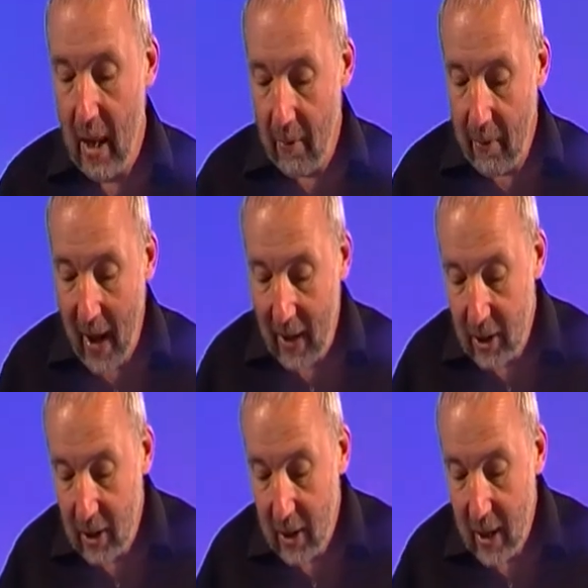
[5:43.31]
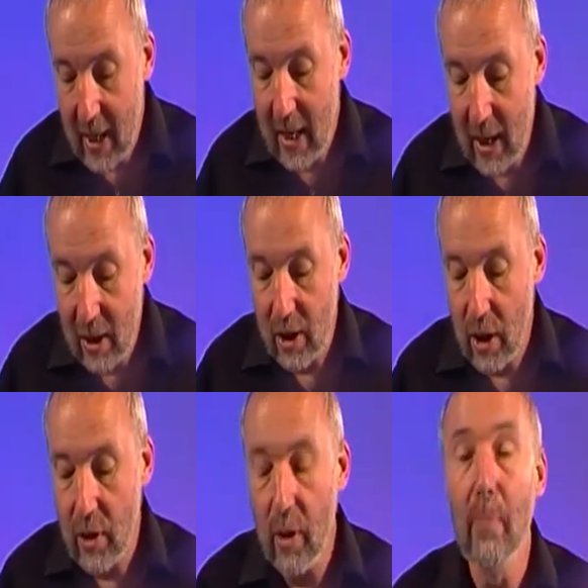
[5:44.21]
In fact, he
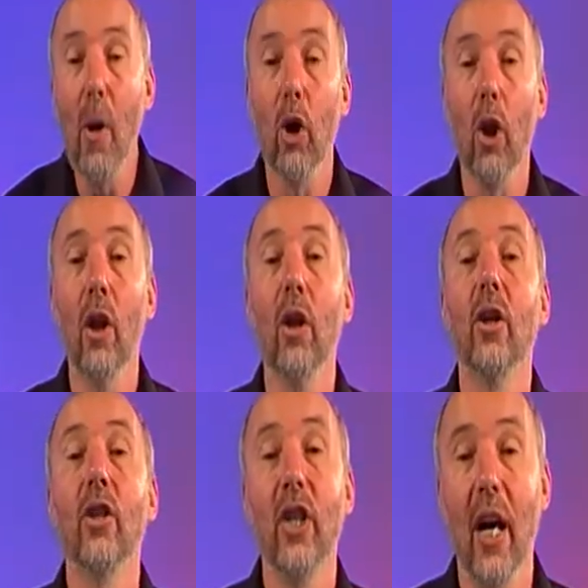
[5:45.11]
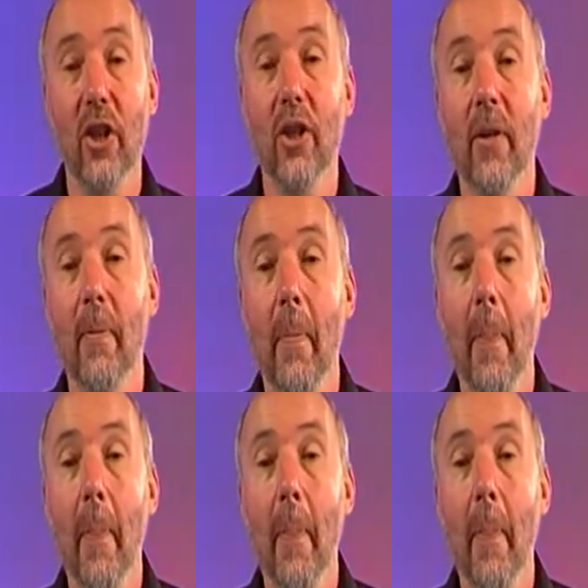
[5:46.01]
is the model judge.